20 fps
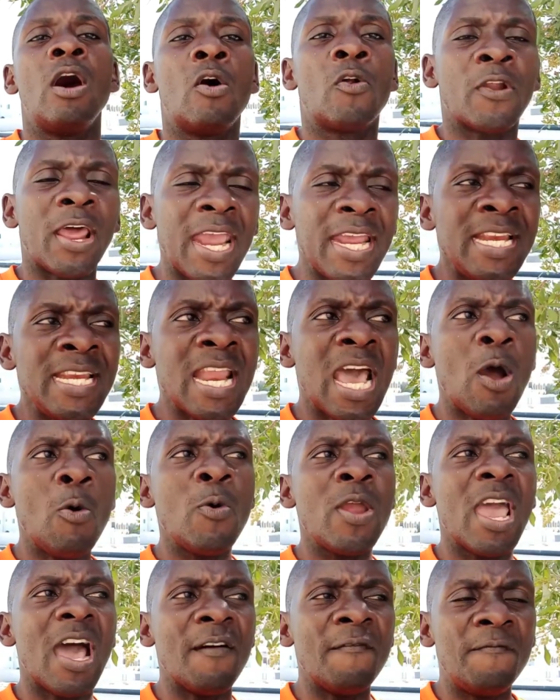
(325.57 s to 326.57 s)
Right now,
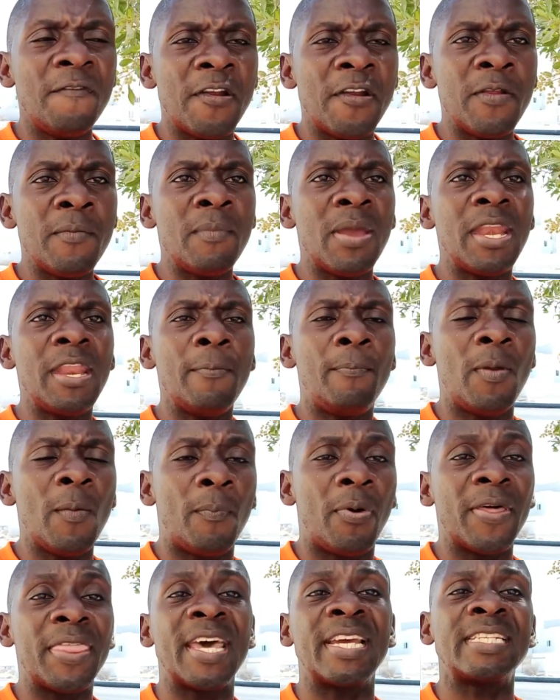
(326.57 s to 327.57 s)
we have very many
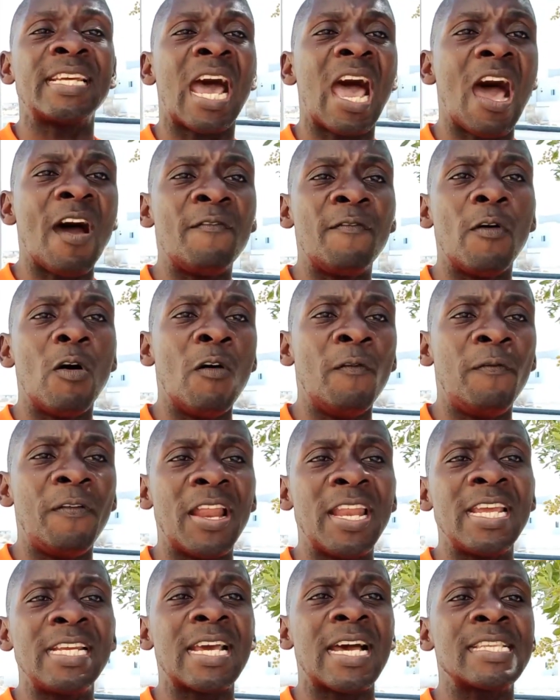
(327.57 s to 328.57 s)
people that have offer
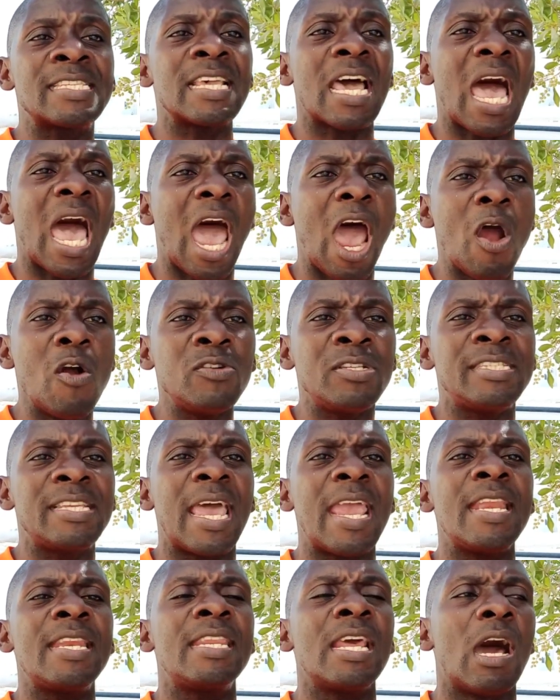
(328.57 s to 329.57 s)
letters
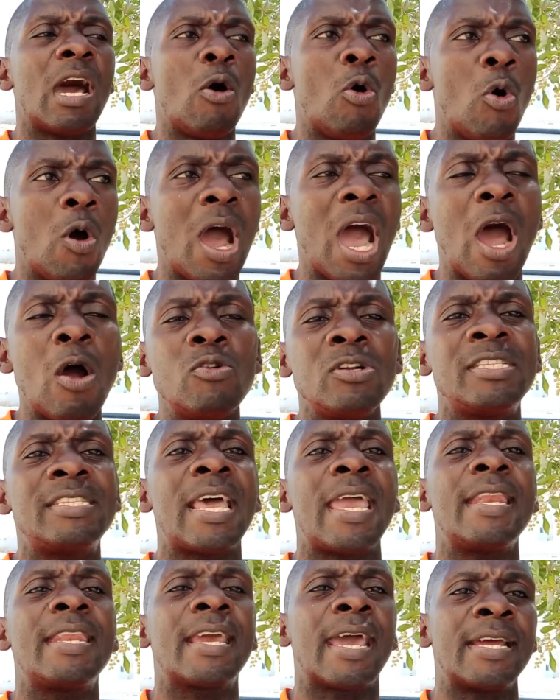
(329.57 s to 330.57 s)
outside or
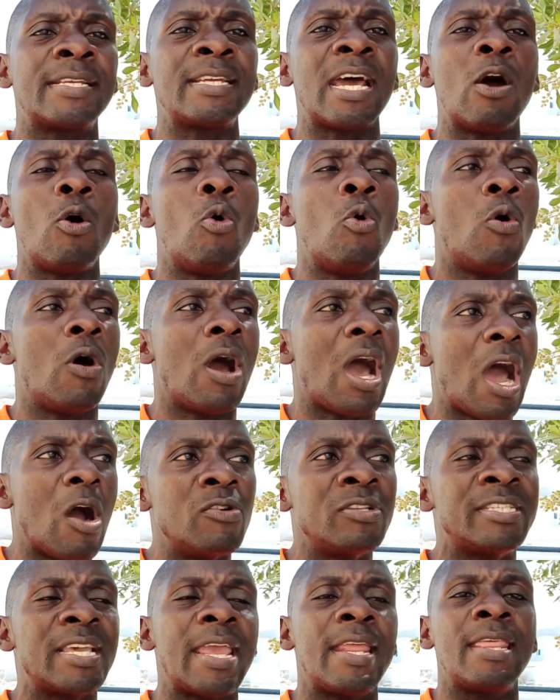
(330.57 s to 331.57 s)
outside Qatar or
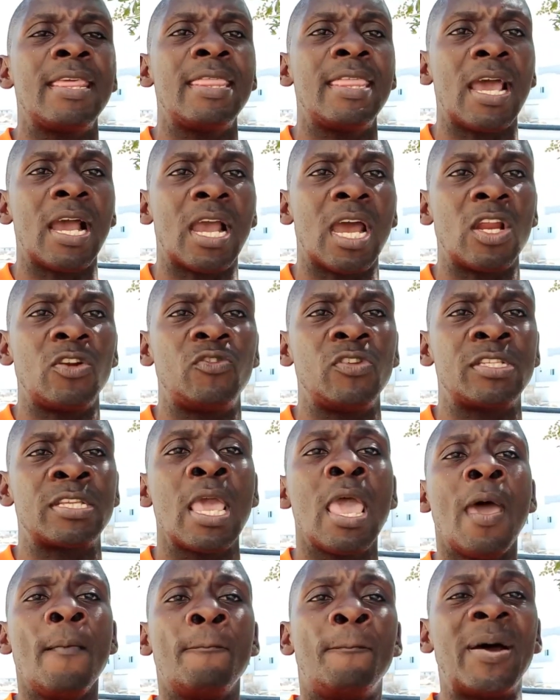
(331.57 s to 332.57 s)
outside in their
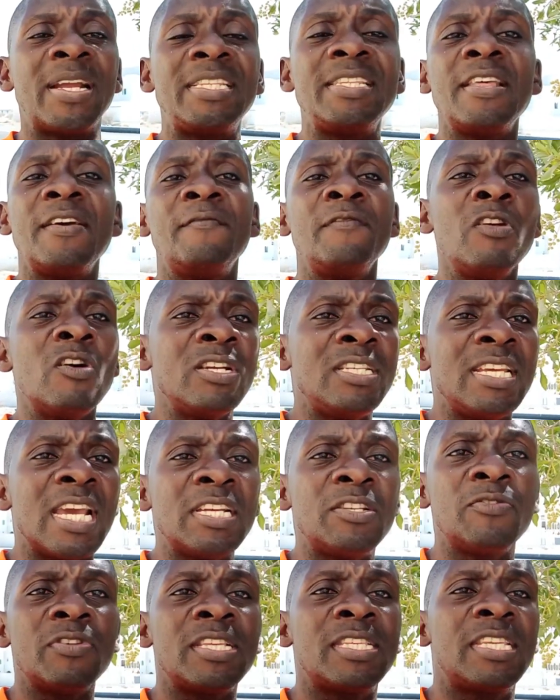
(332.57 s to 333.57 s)
countries, but they've not
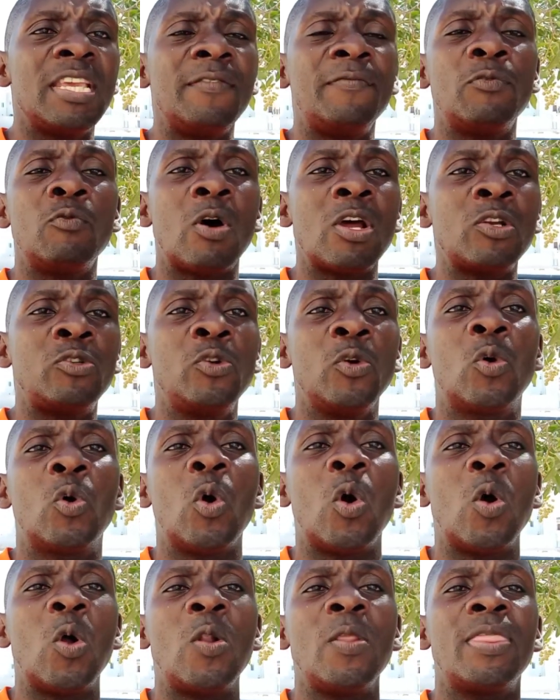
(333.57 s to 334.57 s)
yet received what you
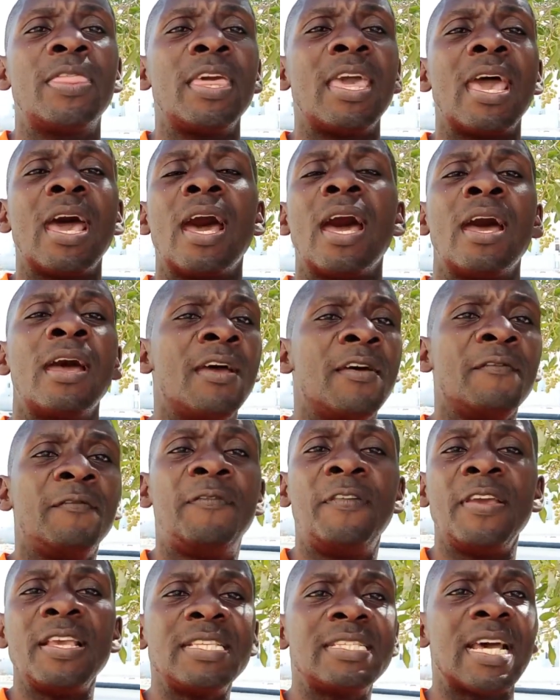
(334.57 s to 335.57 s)
call their
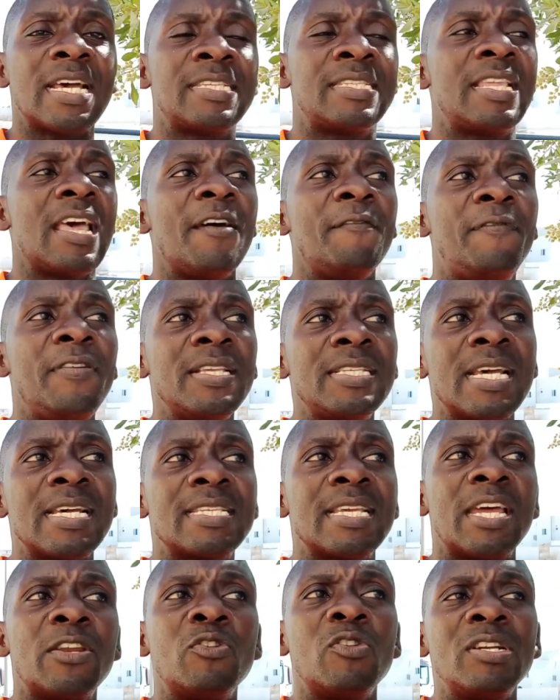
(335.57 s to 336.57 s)
visas. Their
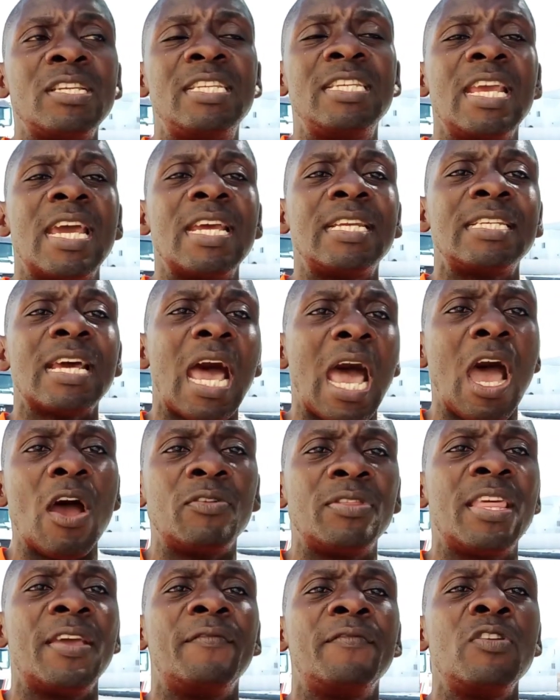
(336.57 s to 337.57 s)
visas are not yet
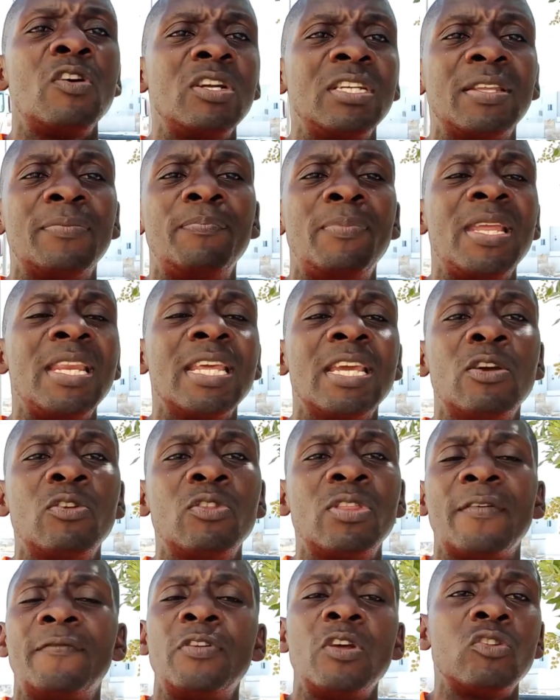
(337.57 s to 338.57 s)
out. They've not
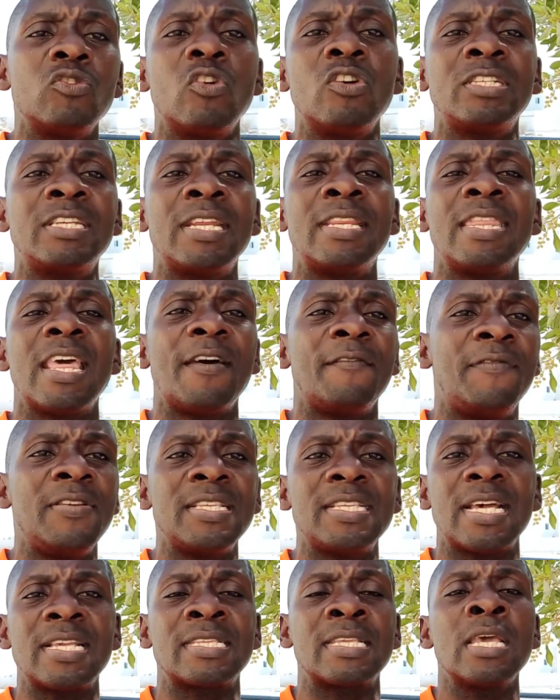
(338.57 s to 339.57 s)
gotten their
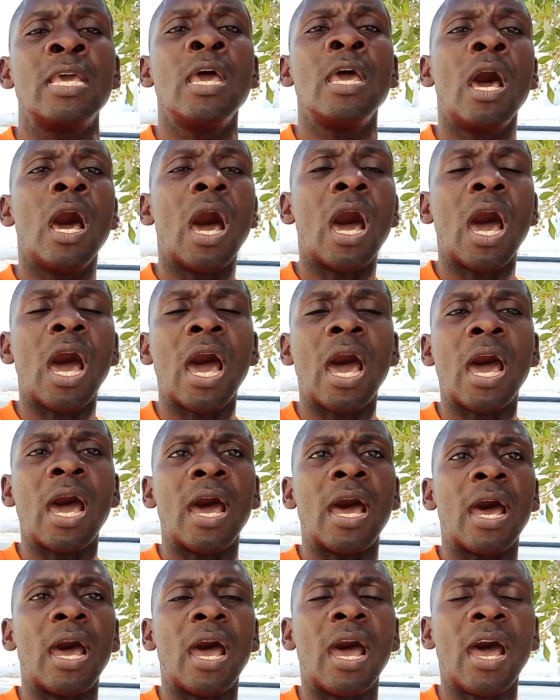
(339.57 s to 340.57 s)
visas
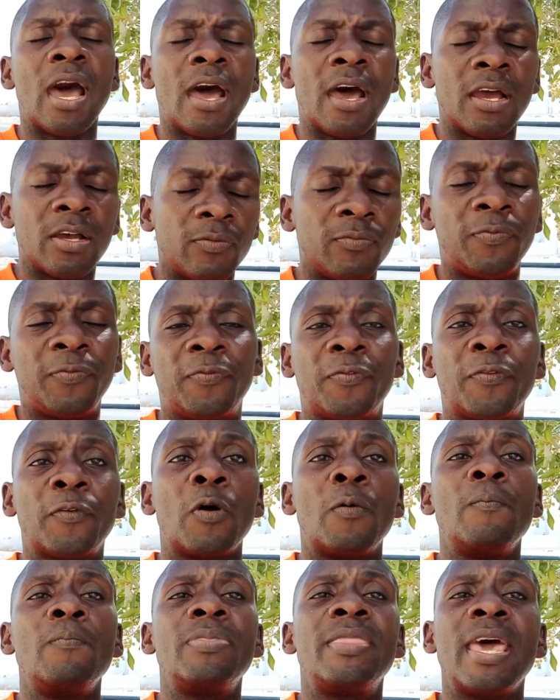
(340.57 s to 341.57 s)

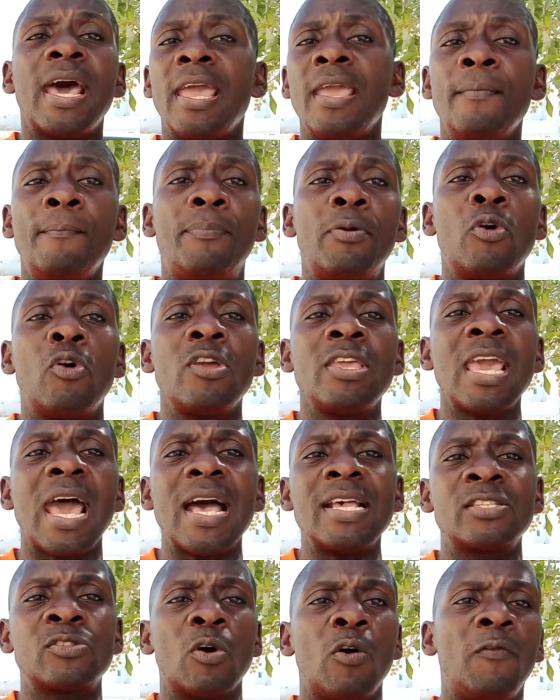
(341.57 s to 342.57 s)
from their
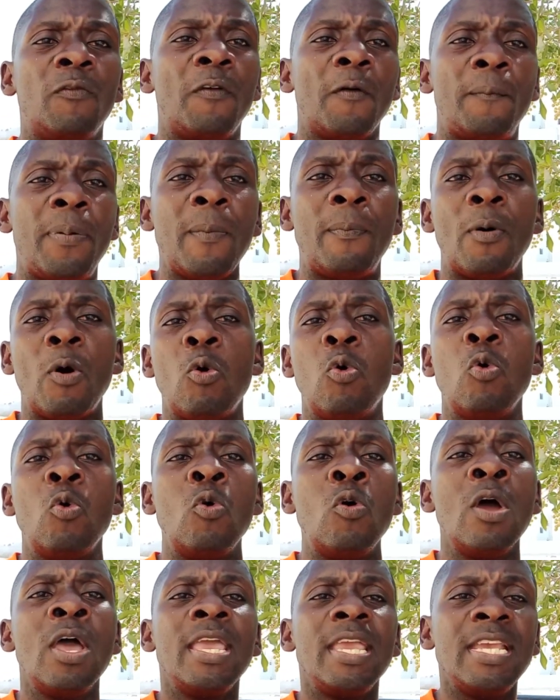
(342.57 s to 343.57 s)
employers or for people
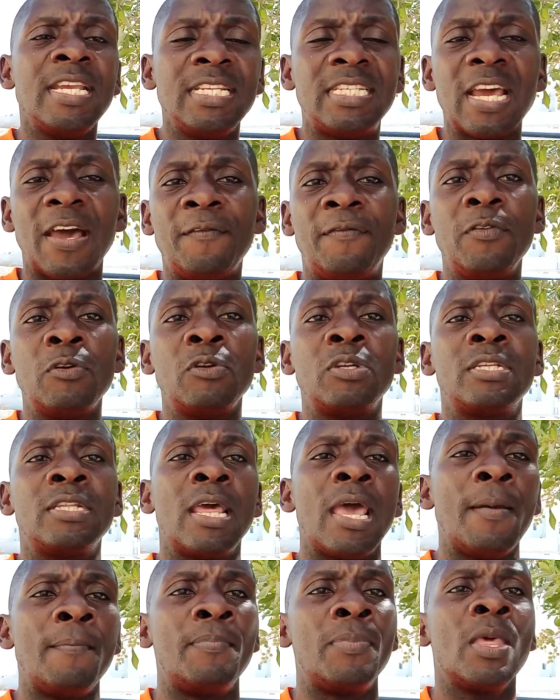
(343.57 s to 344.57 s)
who interviewed
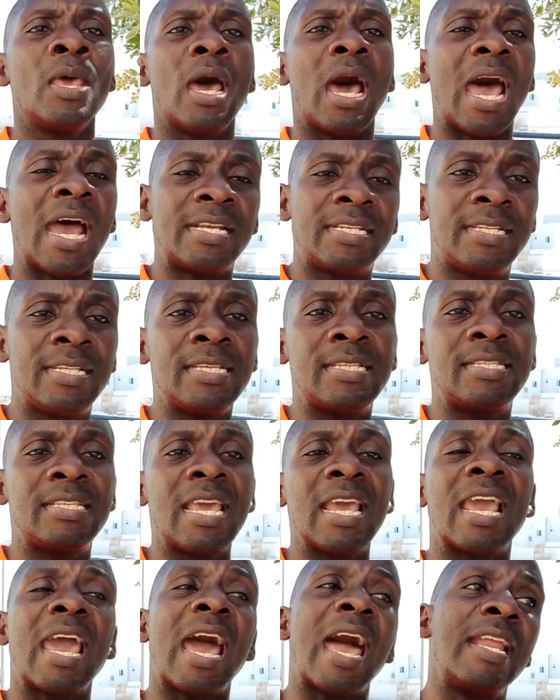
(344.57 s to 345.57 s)
them at this
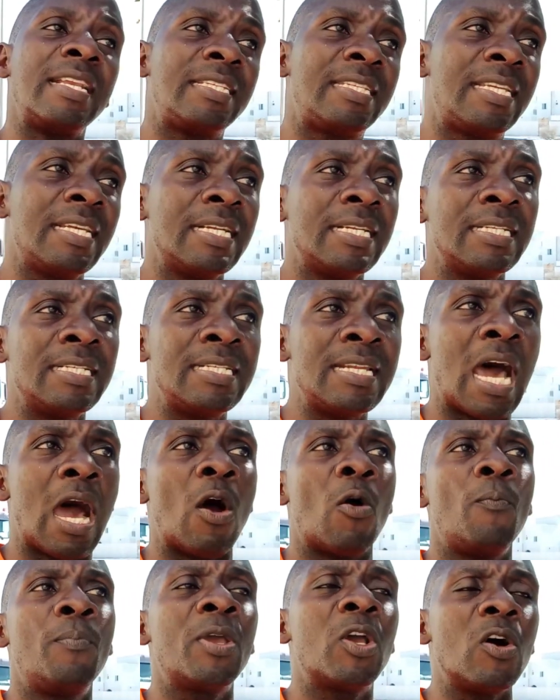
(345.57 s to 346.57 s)
stake until
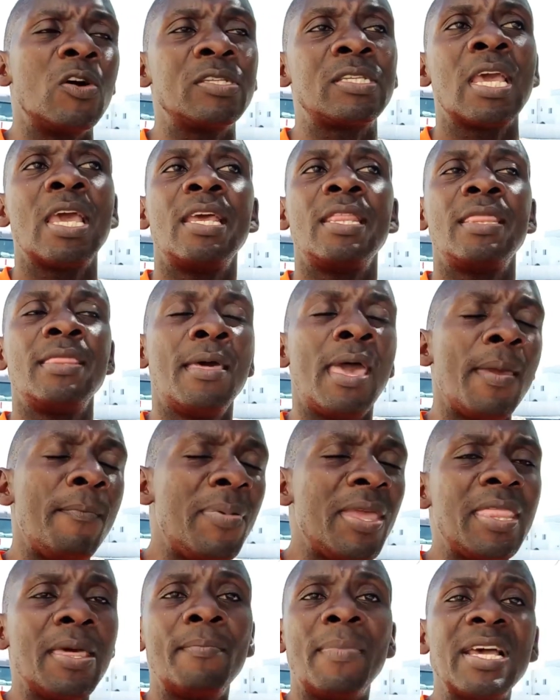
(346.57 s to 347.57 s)
now, because
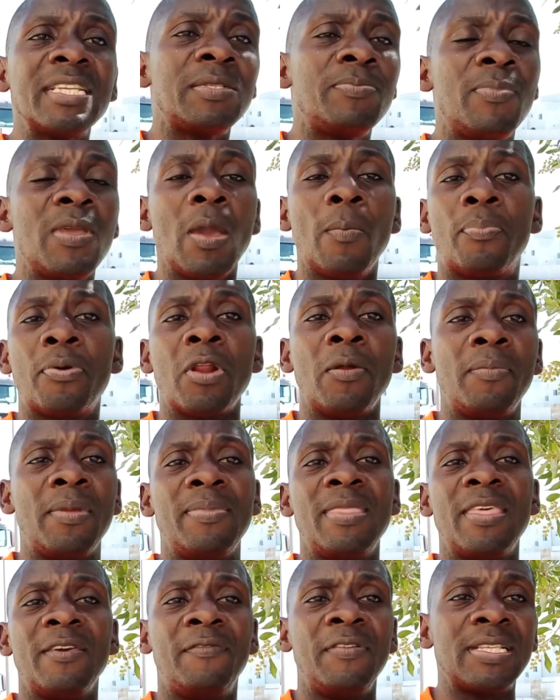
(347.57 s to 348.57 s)
maybe there must be a
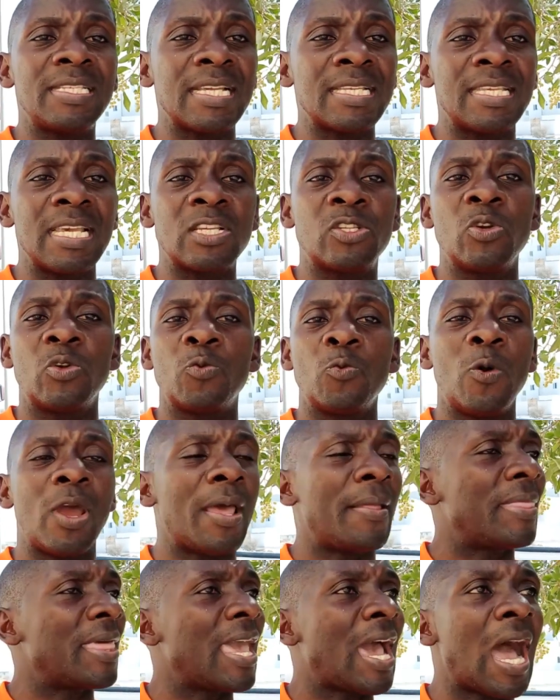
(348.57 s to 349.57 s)
problem in the visa section
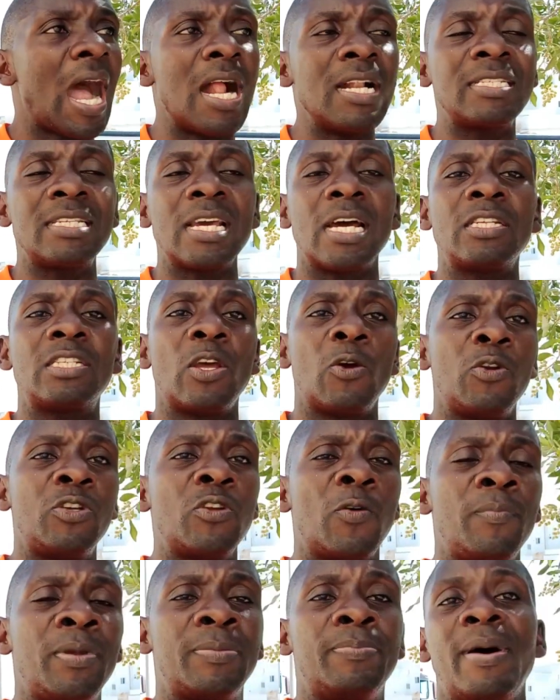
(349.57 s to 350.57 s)
where they halt out a
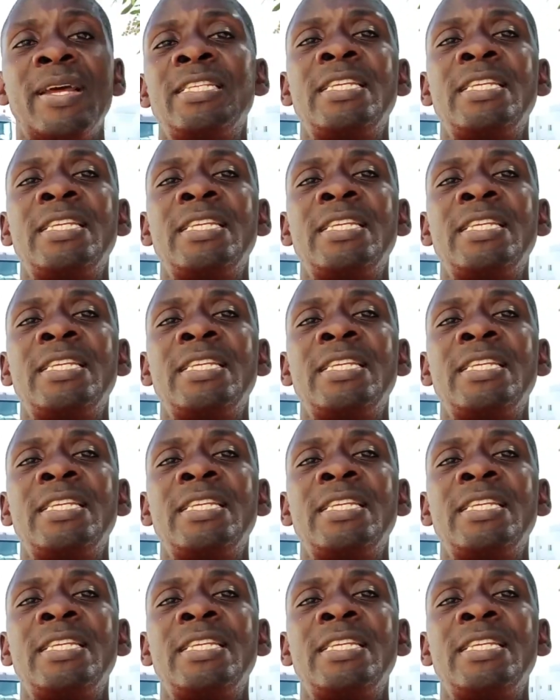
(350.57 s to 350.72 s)
little bit.